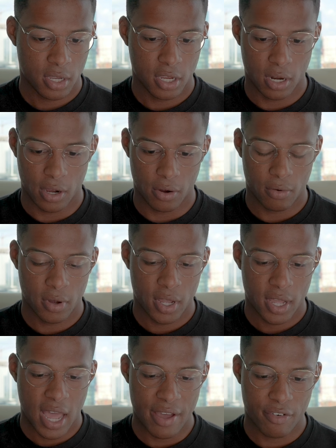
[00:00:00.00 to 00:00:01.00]
You know,
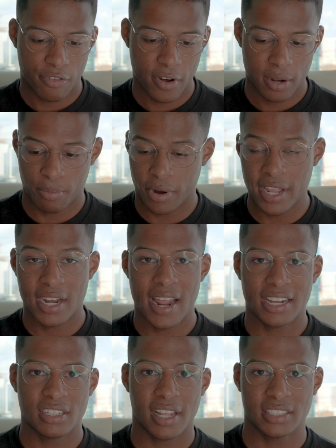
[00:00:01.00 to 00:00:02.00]
I have a friend, Brandon
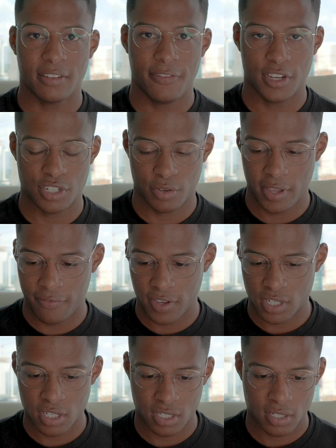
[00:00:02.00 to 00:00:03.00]
actually likes to fish, so he
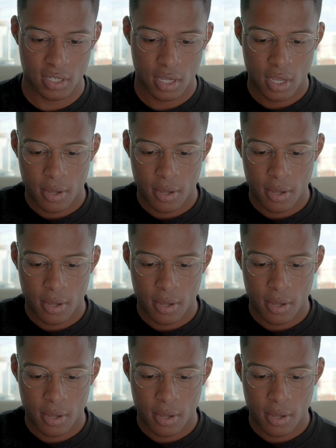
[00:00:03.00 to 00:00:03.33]
fishes